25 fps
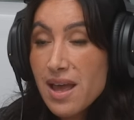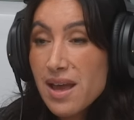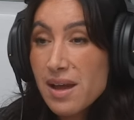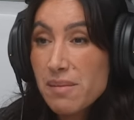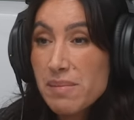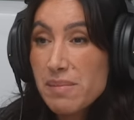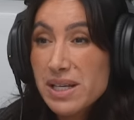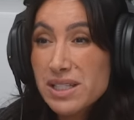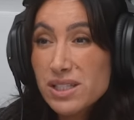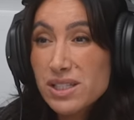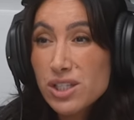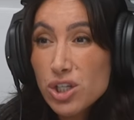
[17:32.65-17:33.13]

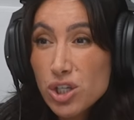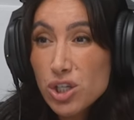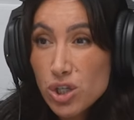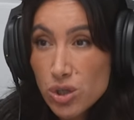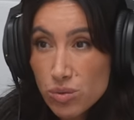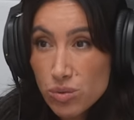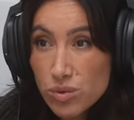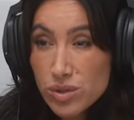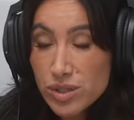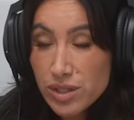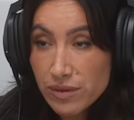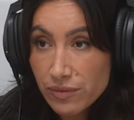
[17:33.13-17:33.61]
It makes a
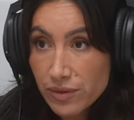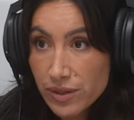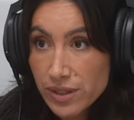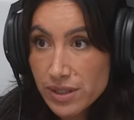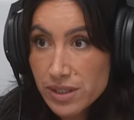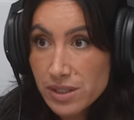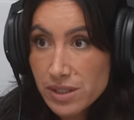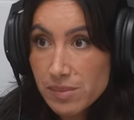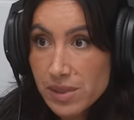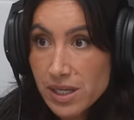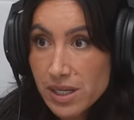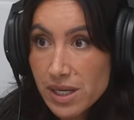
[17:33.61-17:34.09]
huge
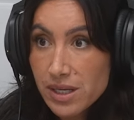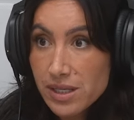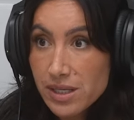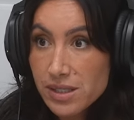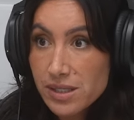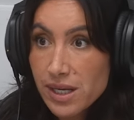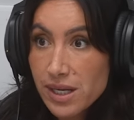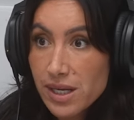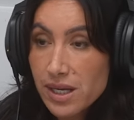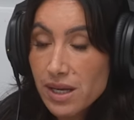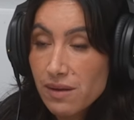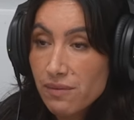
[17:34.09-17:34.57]
difference
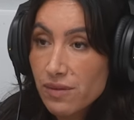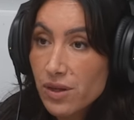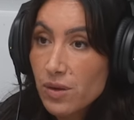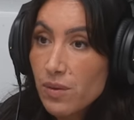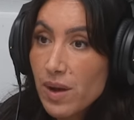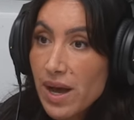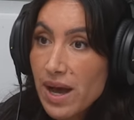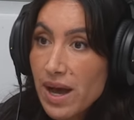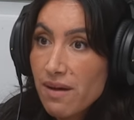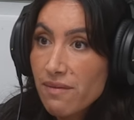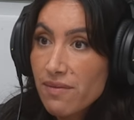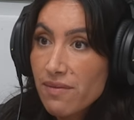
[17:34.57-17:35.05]
because like if you
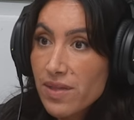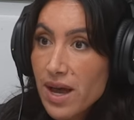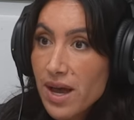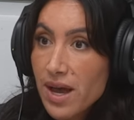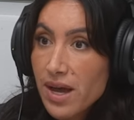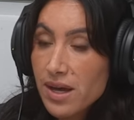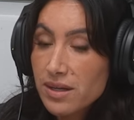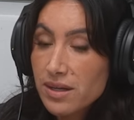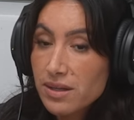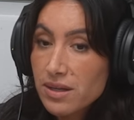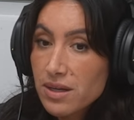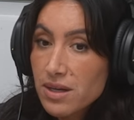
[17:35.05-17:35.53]
have
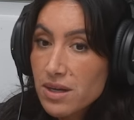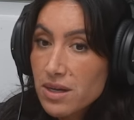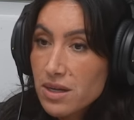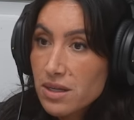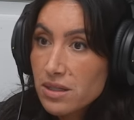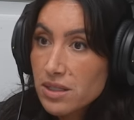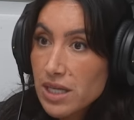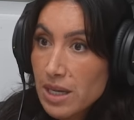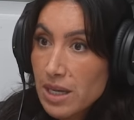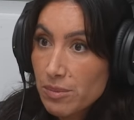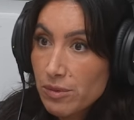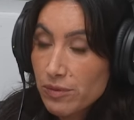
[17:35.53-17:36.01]
that
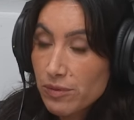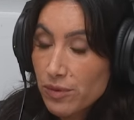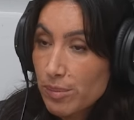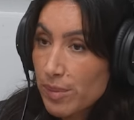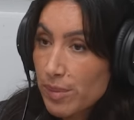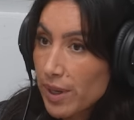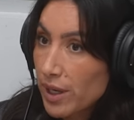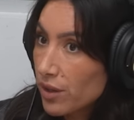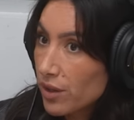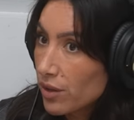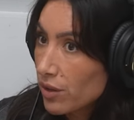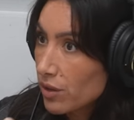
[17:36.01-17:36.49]
type of a
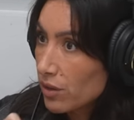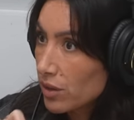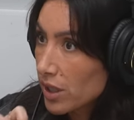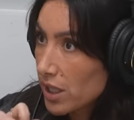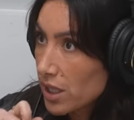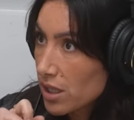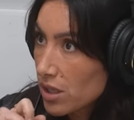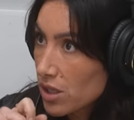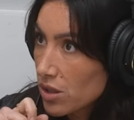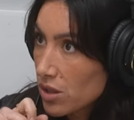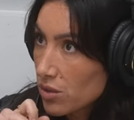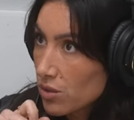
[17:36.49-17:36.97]
barrel,
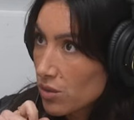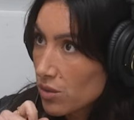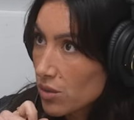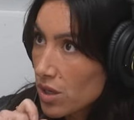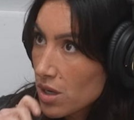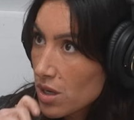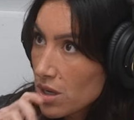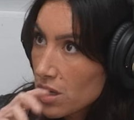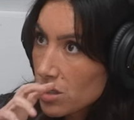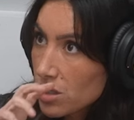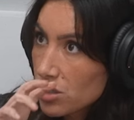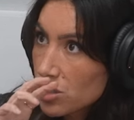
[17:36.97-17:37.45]
like you
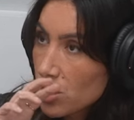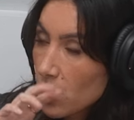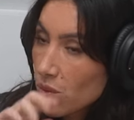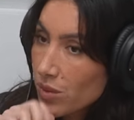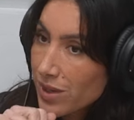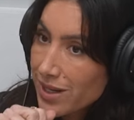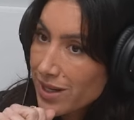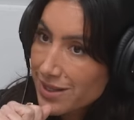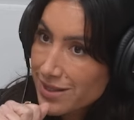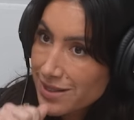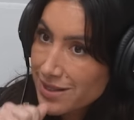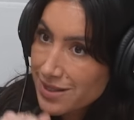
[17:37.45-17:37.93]

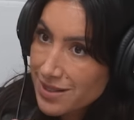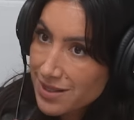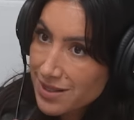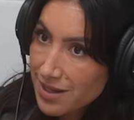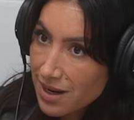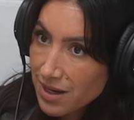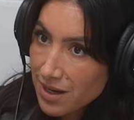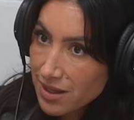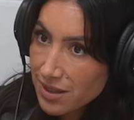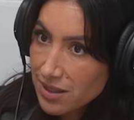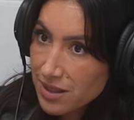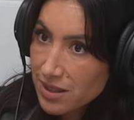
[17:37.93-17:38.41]
don't get
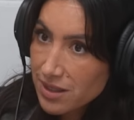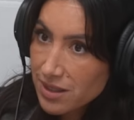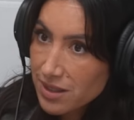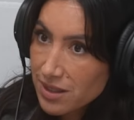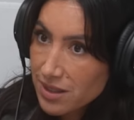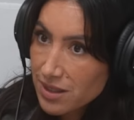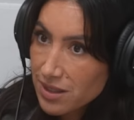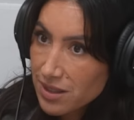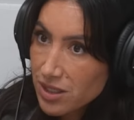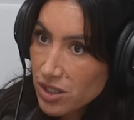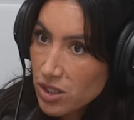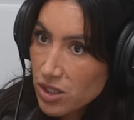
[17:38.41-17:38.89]
stuck.
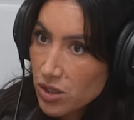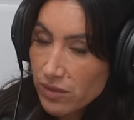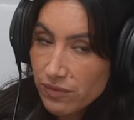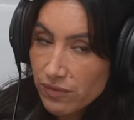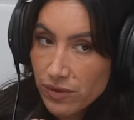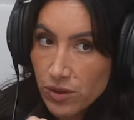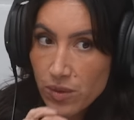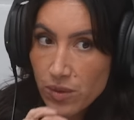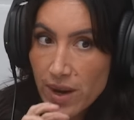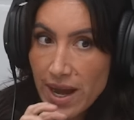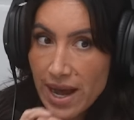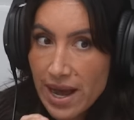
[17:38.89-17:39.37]
Right. You know,
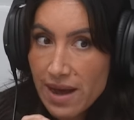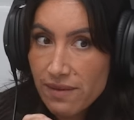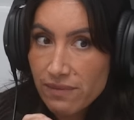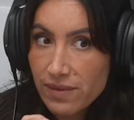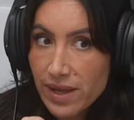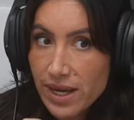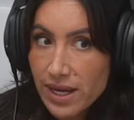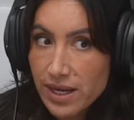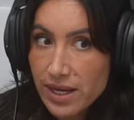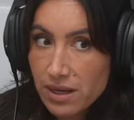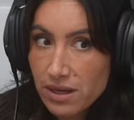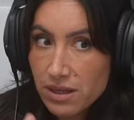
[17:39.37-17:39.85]
if you have
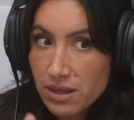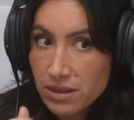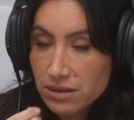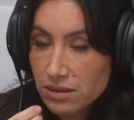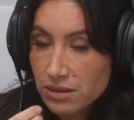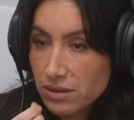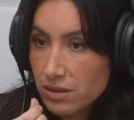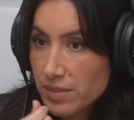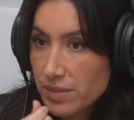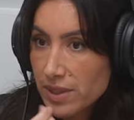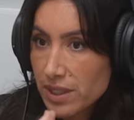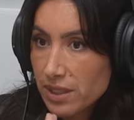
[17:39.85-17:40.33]
like mm-hmm. a
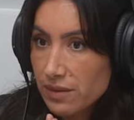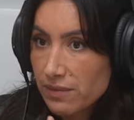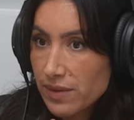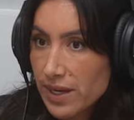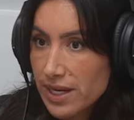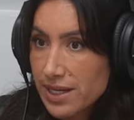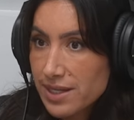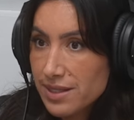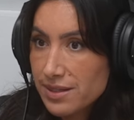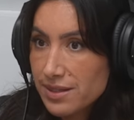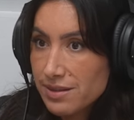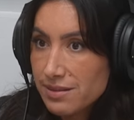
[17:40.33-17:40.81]
little bit of
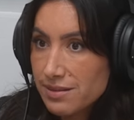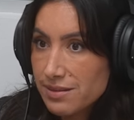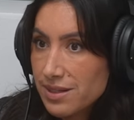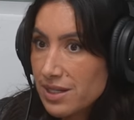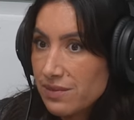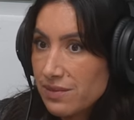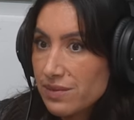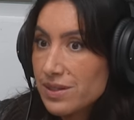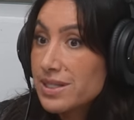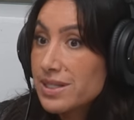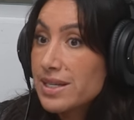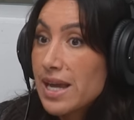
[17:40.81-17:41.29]
like
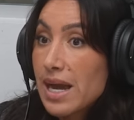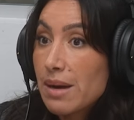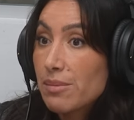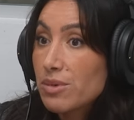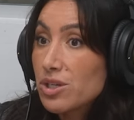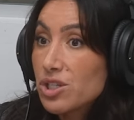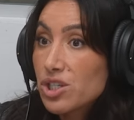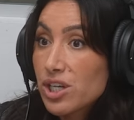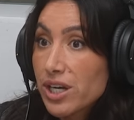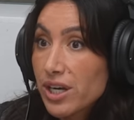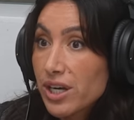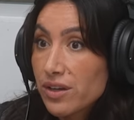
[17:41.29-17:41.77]
even
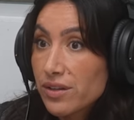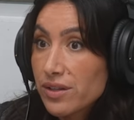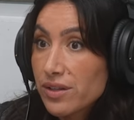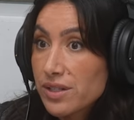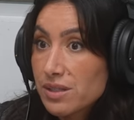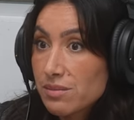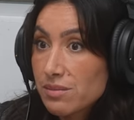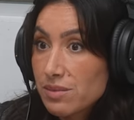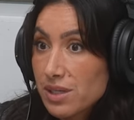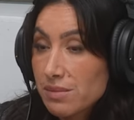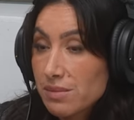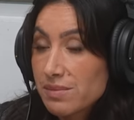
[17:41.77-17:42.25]
damaged hair that
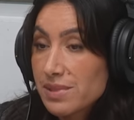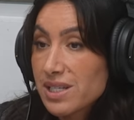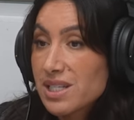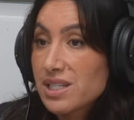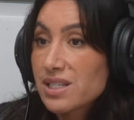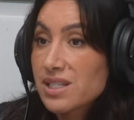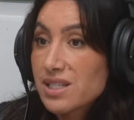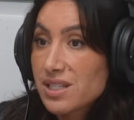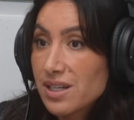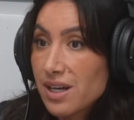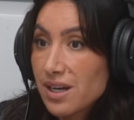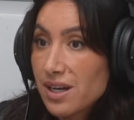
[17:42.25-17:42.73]
sometimes
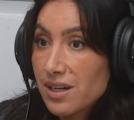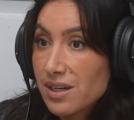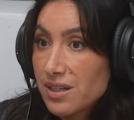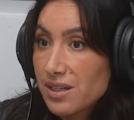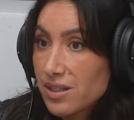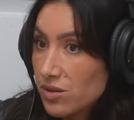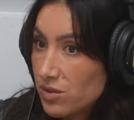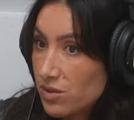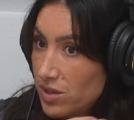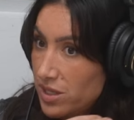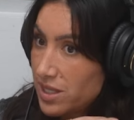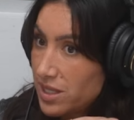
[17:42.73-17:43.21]
gets stuck
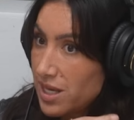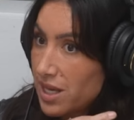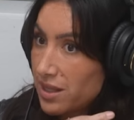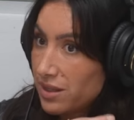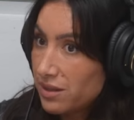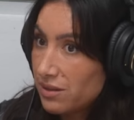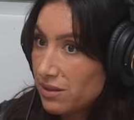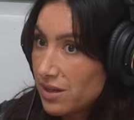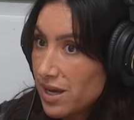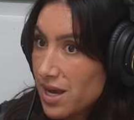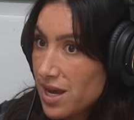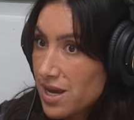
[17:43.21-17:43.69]
and you get that
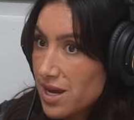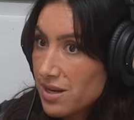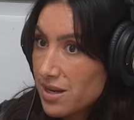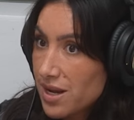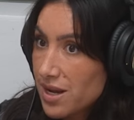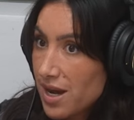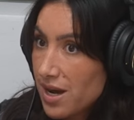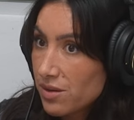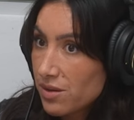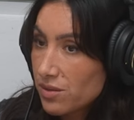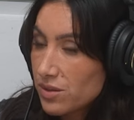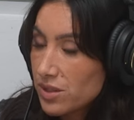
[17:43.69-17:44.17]
little end
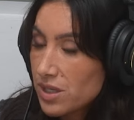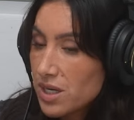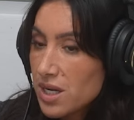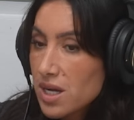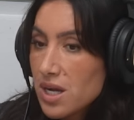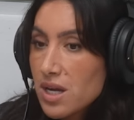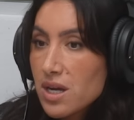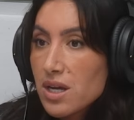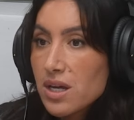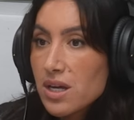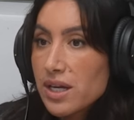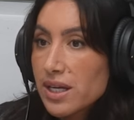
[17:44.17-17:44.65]
out.
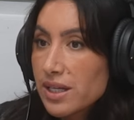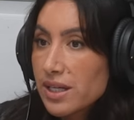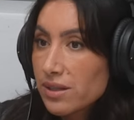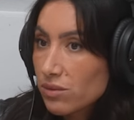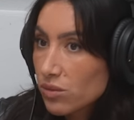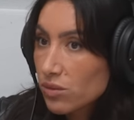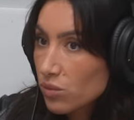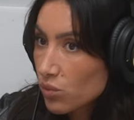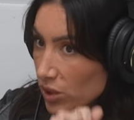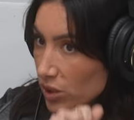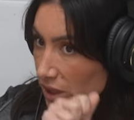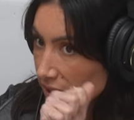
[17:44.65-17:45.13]
Yeah. It
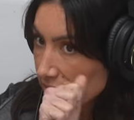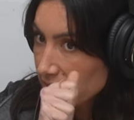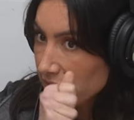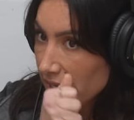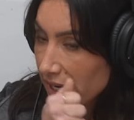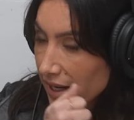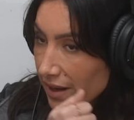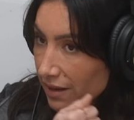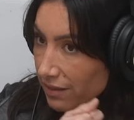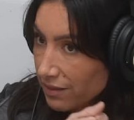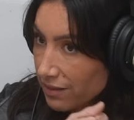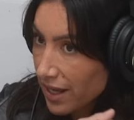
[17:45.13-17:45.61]
really
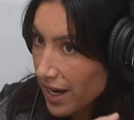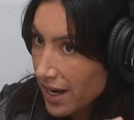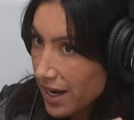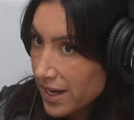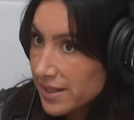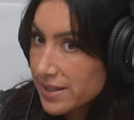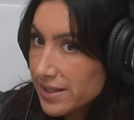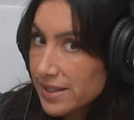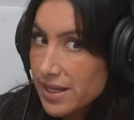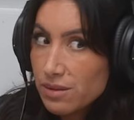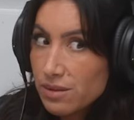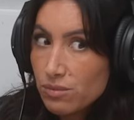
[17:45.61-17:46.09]
like
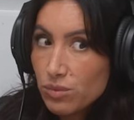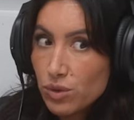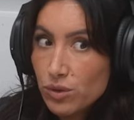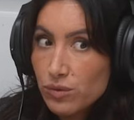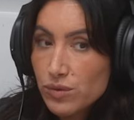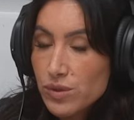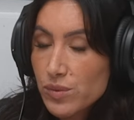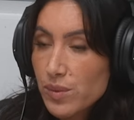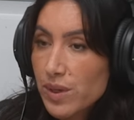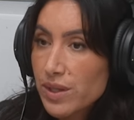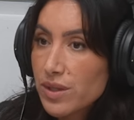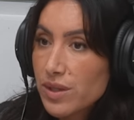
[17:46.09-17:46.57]
glides and
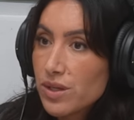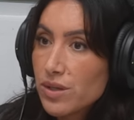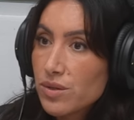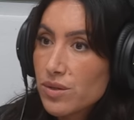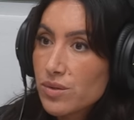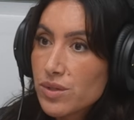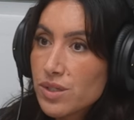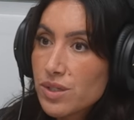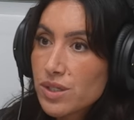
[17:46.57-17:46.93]
moves mm-hmm. with you.